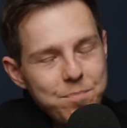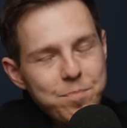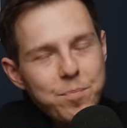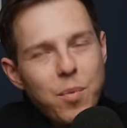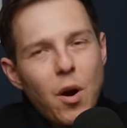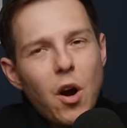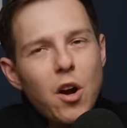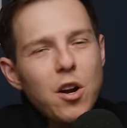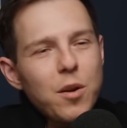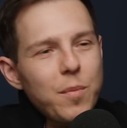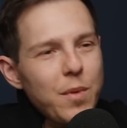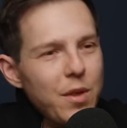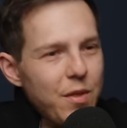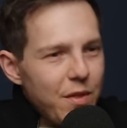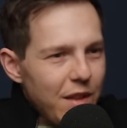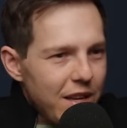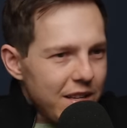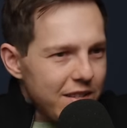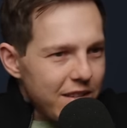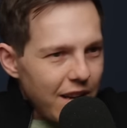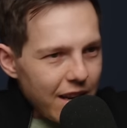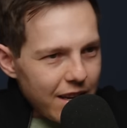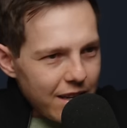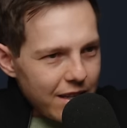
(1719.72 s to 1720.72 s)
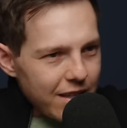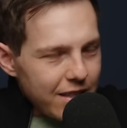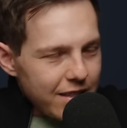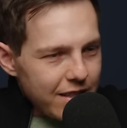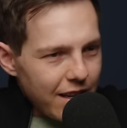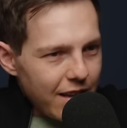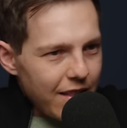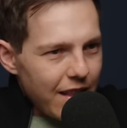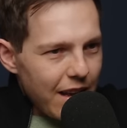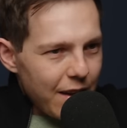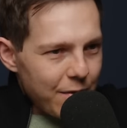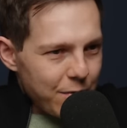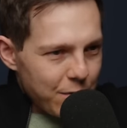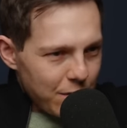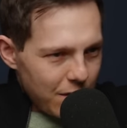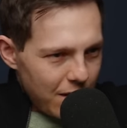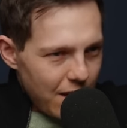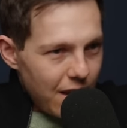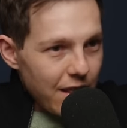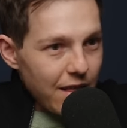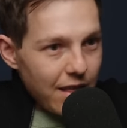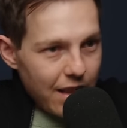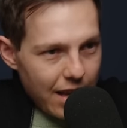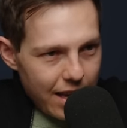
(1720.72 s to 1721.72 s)
part of me thinks I could have done that for a
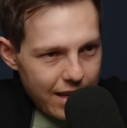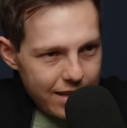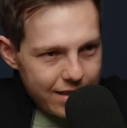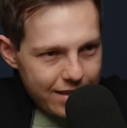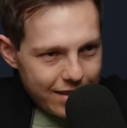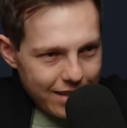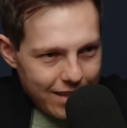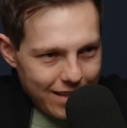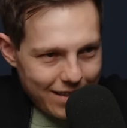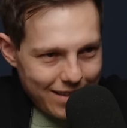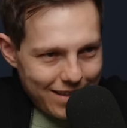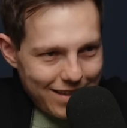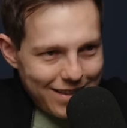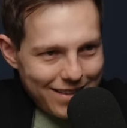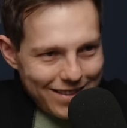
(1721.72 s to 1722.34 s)
lot less.